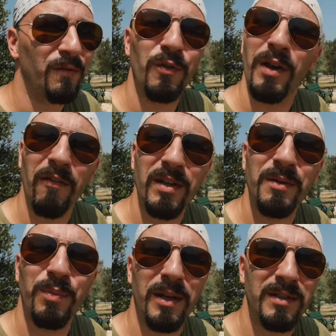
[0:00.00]
If you loved
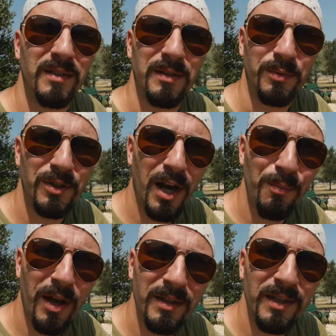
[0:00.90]
it, press the
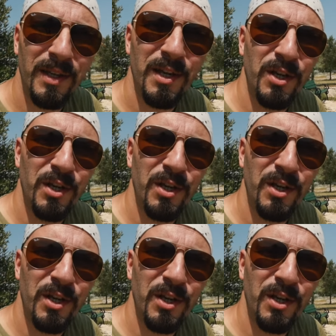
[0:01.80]
subscribe button.